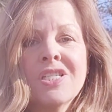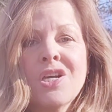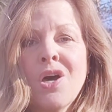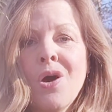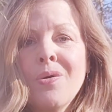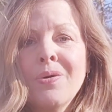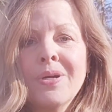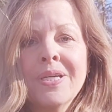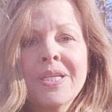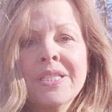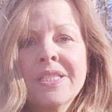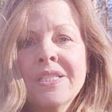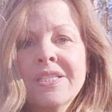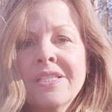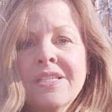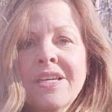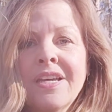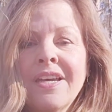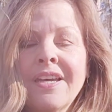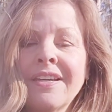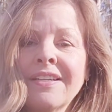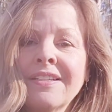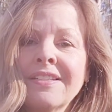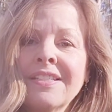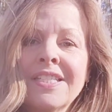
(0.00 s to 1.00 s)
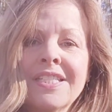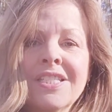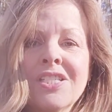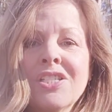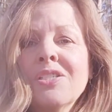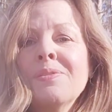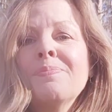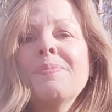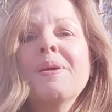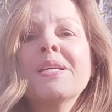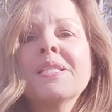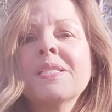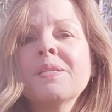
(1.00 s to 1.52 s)
it's always, it
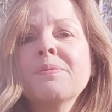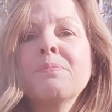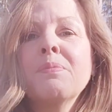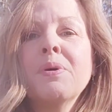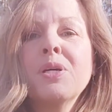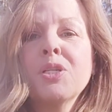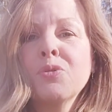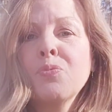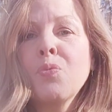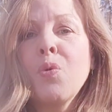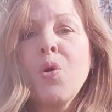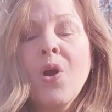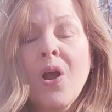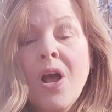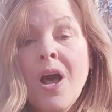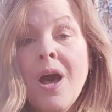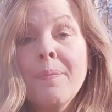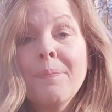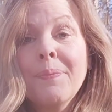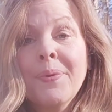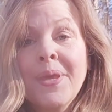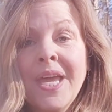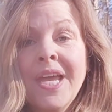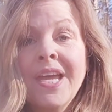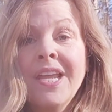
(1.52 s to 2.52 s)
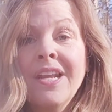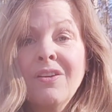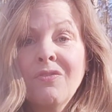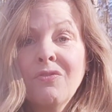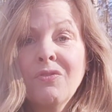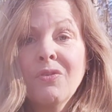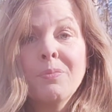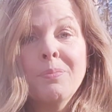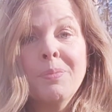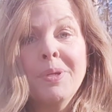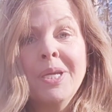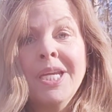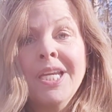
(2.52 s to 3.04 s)
just makes it much more
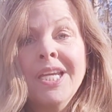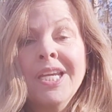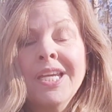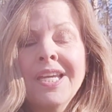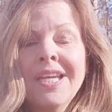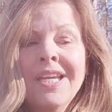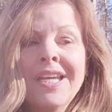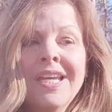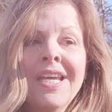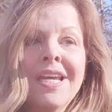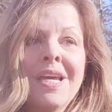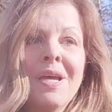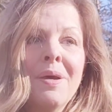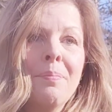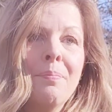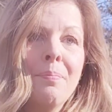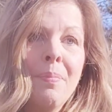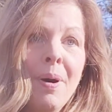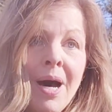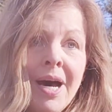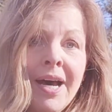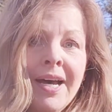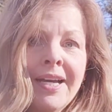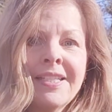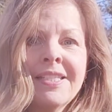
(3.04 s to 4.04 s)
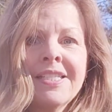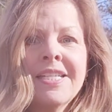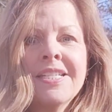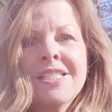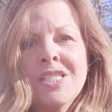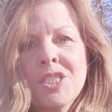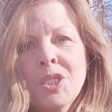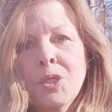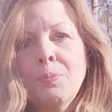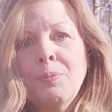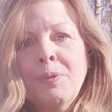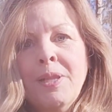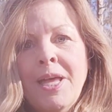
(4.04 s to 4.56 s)
complicated for me. But I
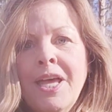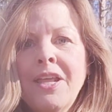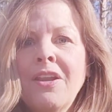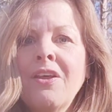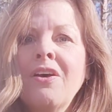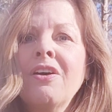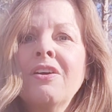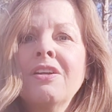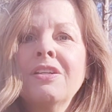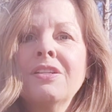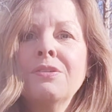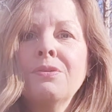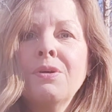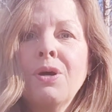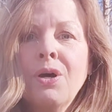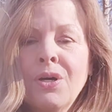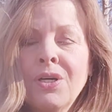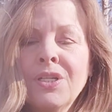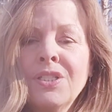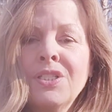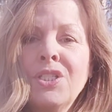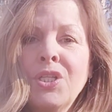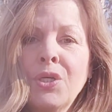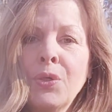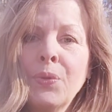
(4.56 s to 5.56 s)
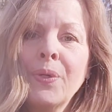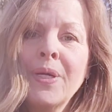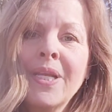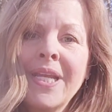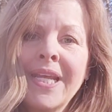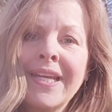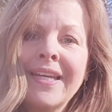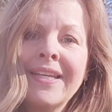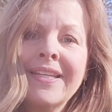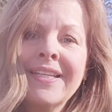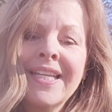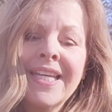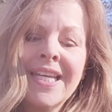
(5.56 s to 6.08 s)
still plan on
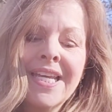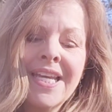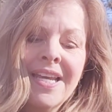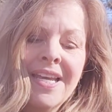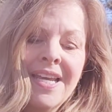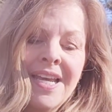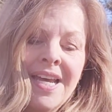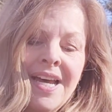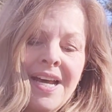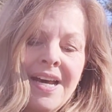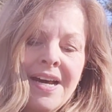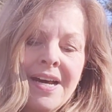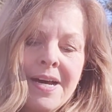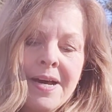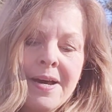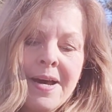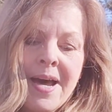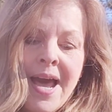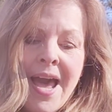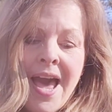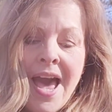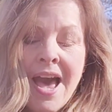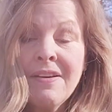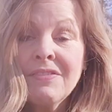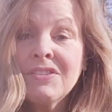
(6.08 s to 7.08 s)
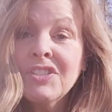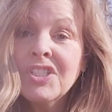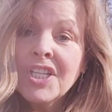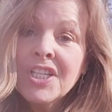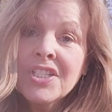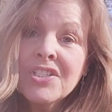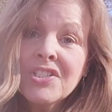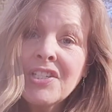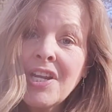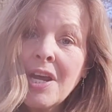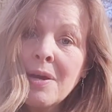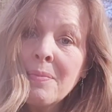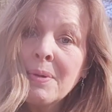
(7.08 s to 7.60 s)
doing it. I have
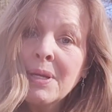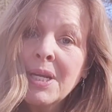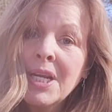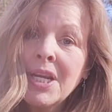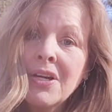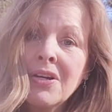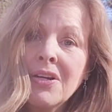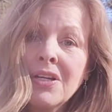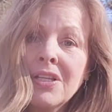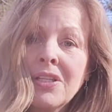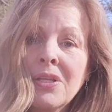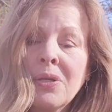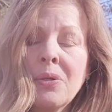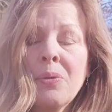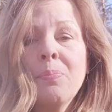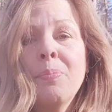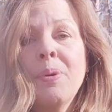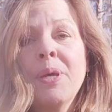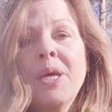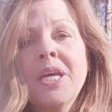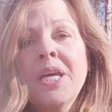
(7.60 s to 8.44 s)
changed out my gear a little